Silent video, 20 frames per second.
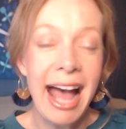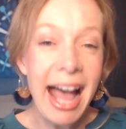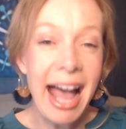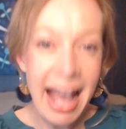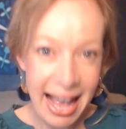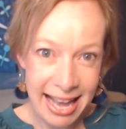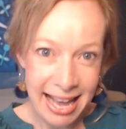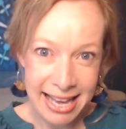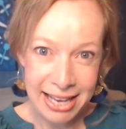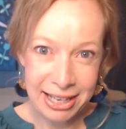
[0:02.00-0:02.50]

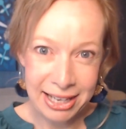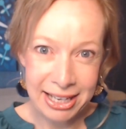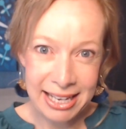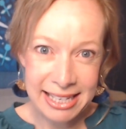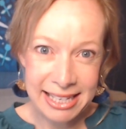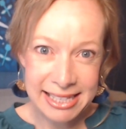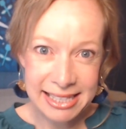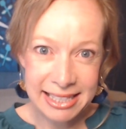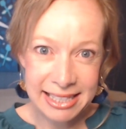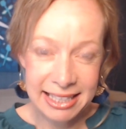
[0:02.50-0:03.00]
Hey
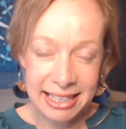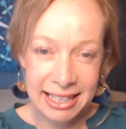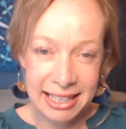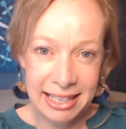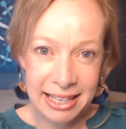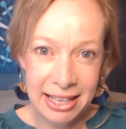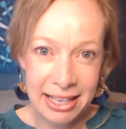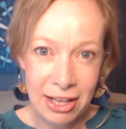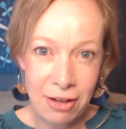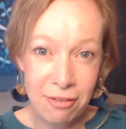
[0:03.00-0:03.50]
guys,
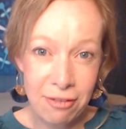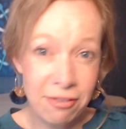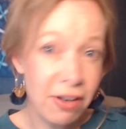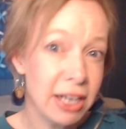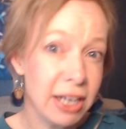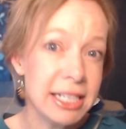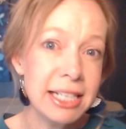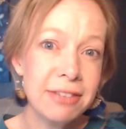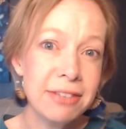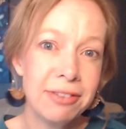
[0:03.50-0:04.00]

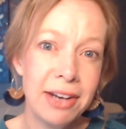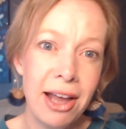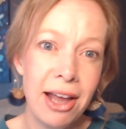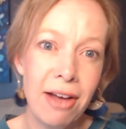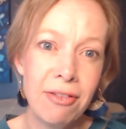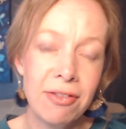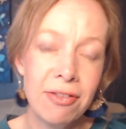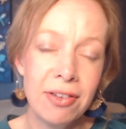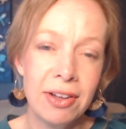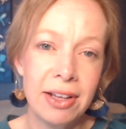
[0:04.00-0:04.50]
fighting for
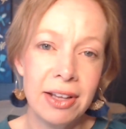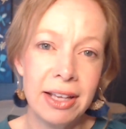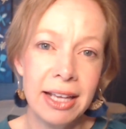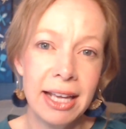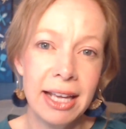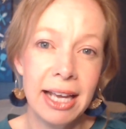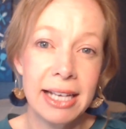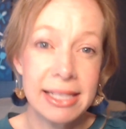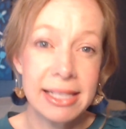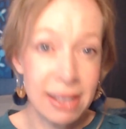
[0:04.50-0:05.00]
love
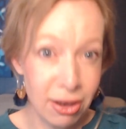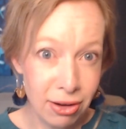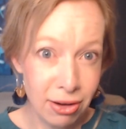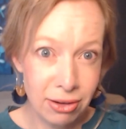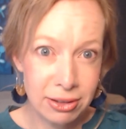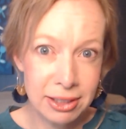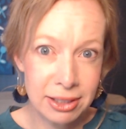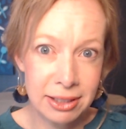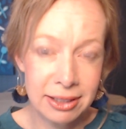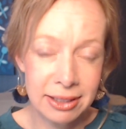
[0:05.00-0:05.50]
is hard.
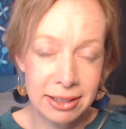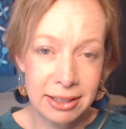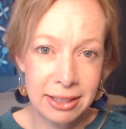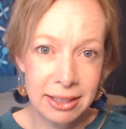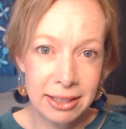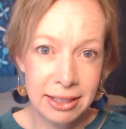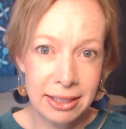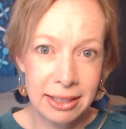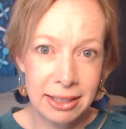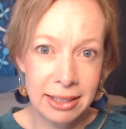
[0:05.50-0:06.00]

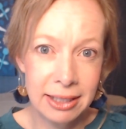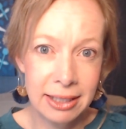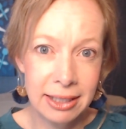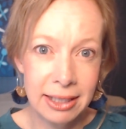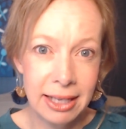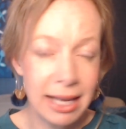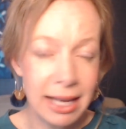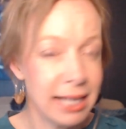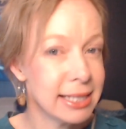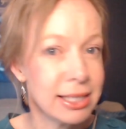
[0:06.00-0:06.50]

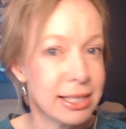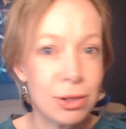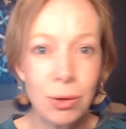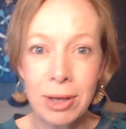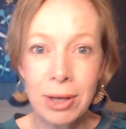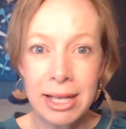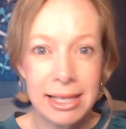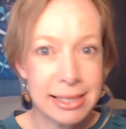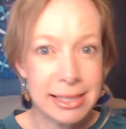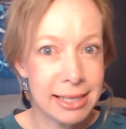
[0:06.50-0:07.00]
It's not
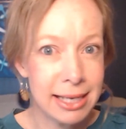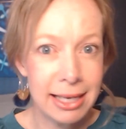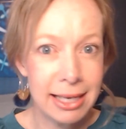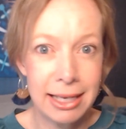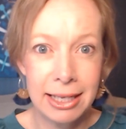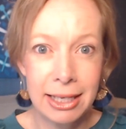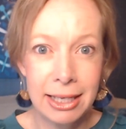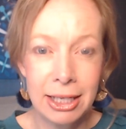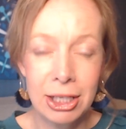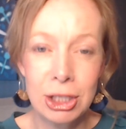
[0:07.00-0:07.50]
easy
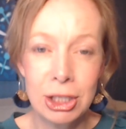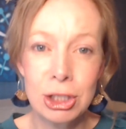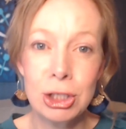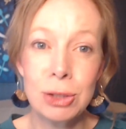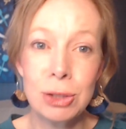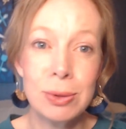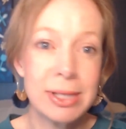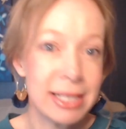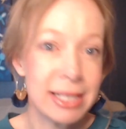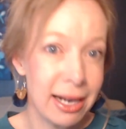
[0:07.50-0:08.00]
to
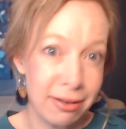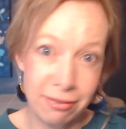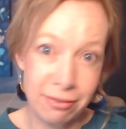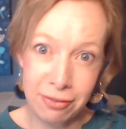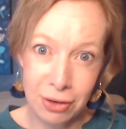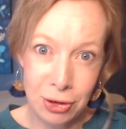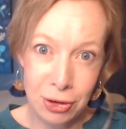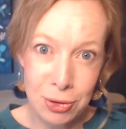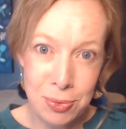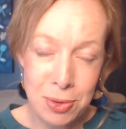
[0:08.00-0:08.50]
stand
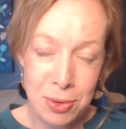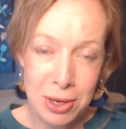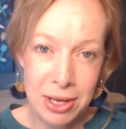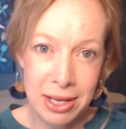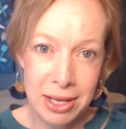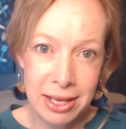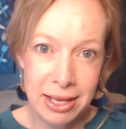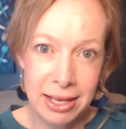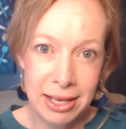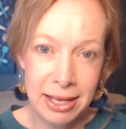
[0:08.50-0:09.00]
firm.
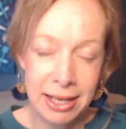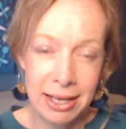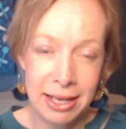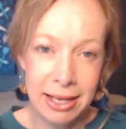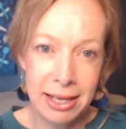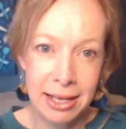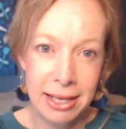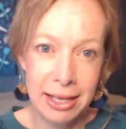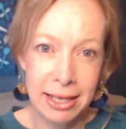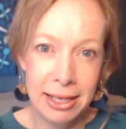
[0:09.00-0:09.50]

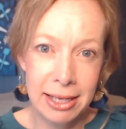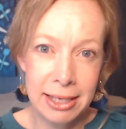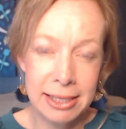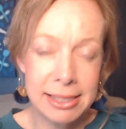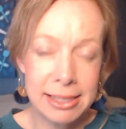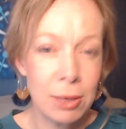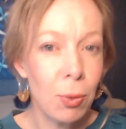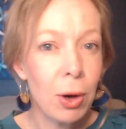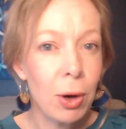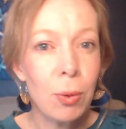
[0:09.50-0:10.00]
So
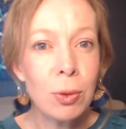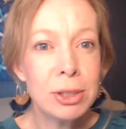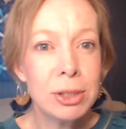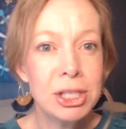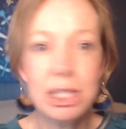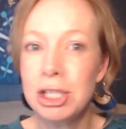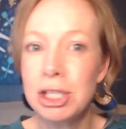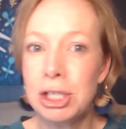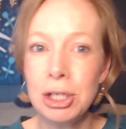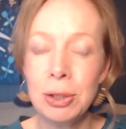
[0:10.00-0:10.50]
what I wanted
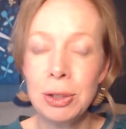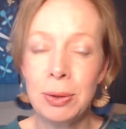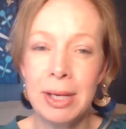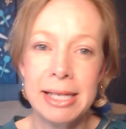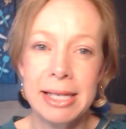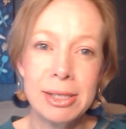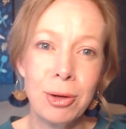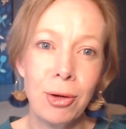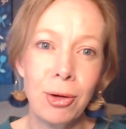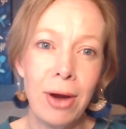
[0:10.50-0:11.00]
to do is
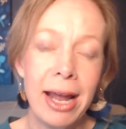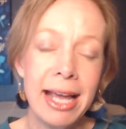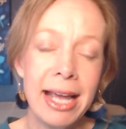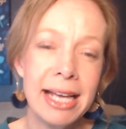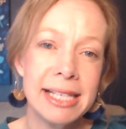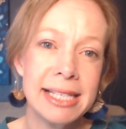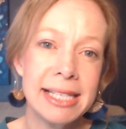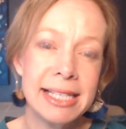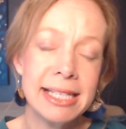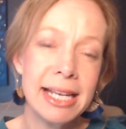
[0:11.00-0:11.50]
create a
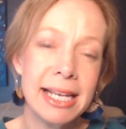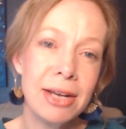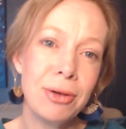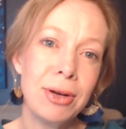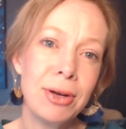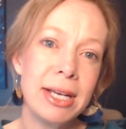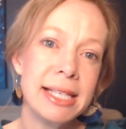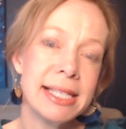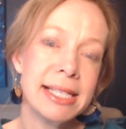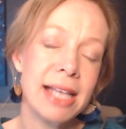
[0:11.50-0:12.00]

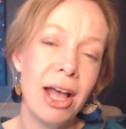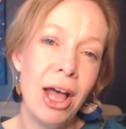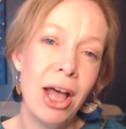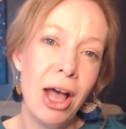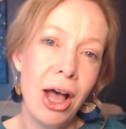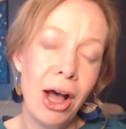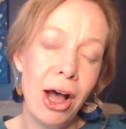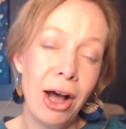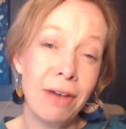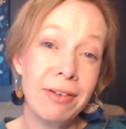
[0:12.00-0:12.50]
series
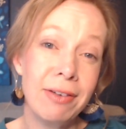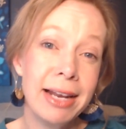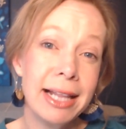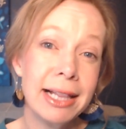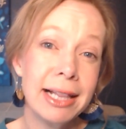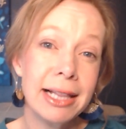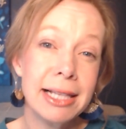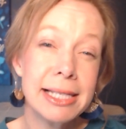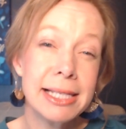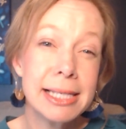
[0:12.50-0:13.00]
of
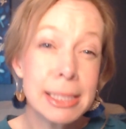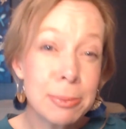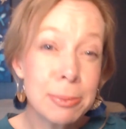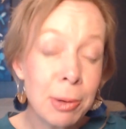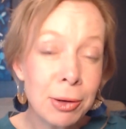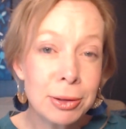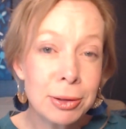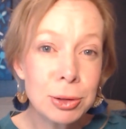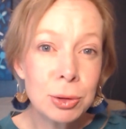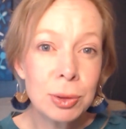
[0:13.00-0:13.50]
little
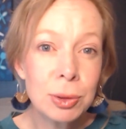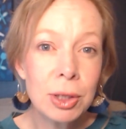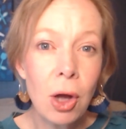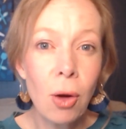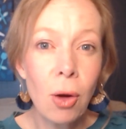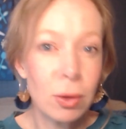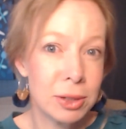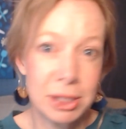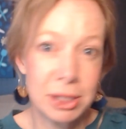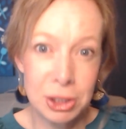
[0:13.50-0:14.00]
spiritual
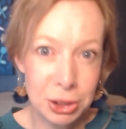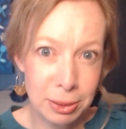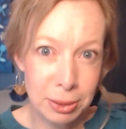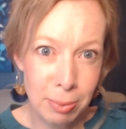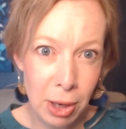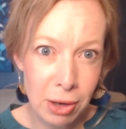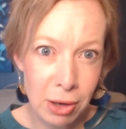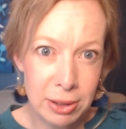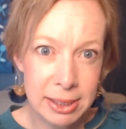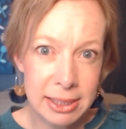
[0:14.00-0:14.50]
oxygen
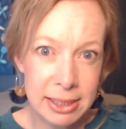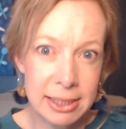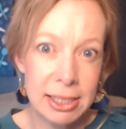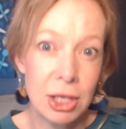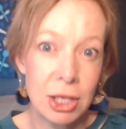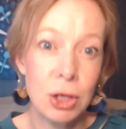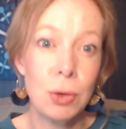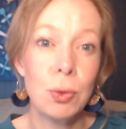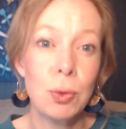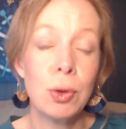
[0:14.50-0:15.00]
masks
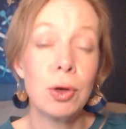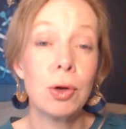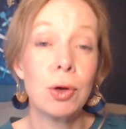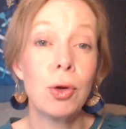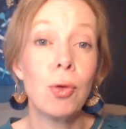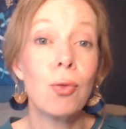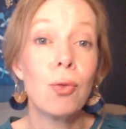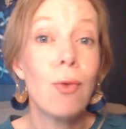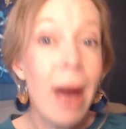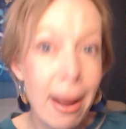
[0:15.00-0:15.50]
that you can
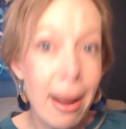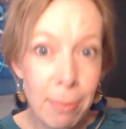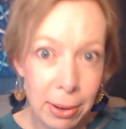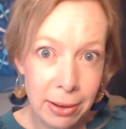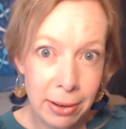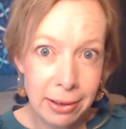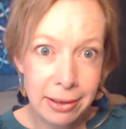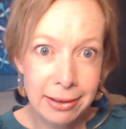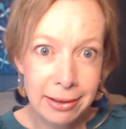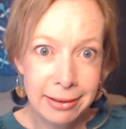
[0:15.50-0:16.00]
grab,
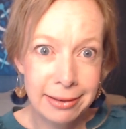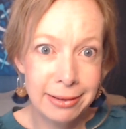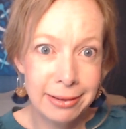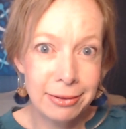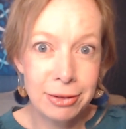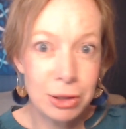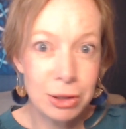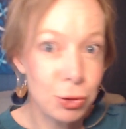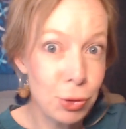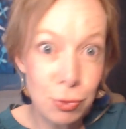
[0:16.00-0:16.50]

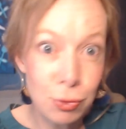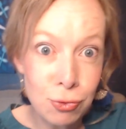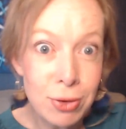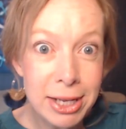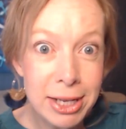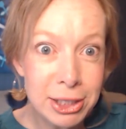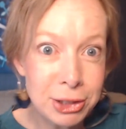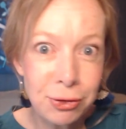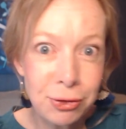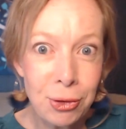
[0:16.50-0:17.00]
you can
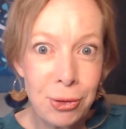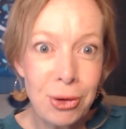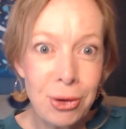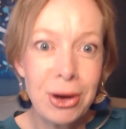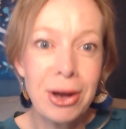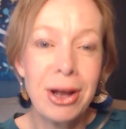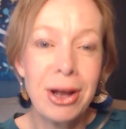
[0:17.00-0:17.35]
reach for